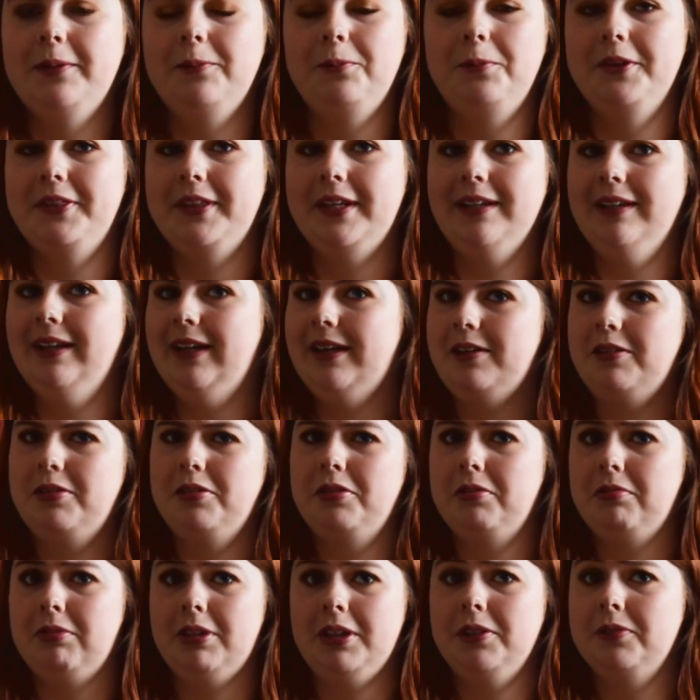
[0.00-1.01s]
within like
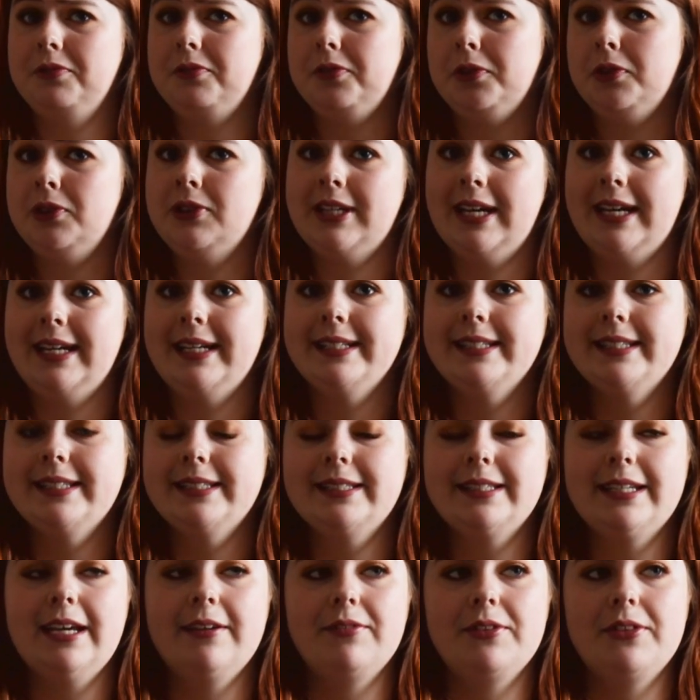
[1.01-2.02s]
3 or 4
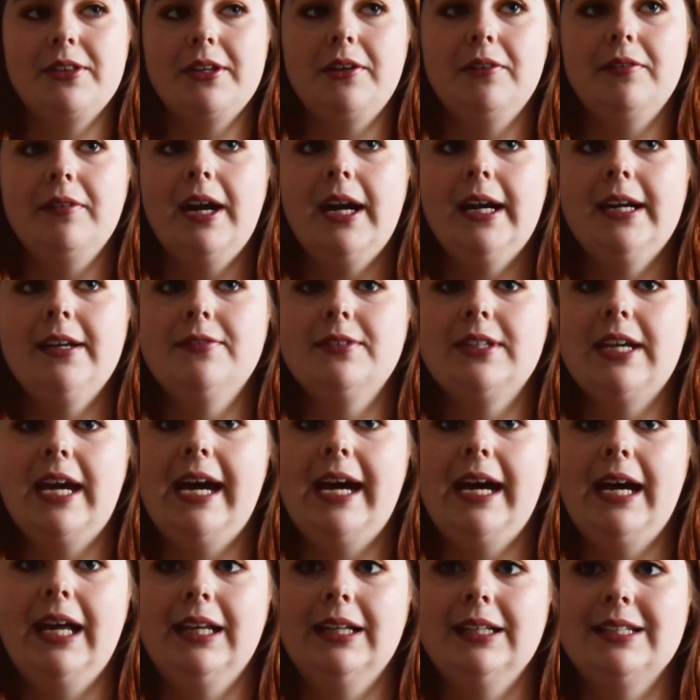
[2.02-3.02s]
days everything arrived,
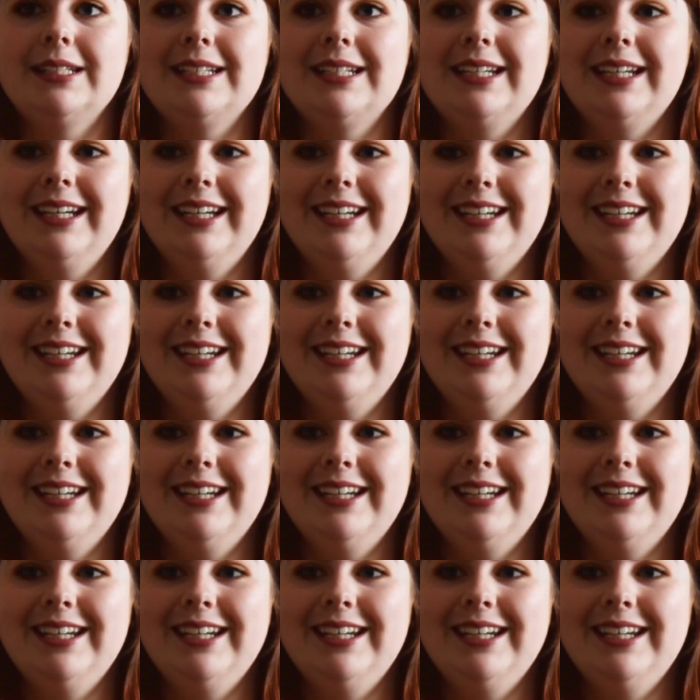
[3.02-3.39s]
and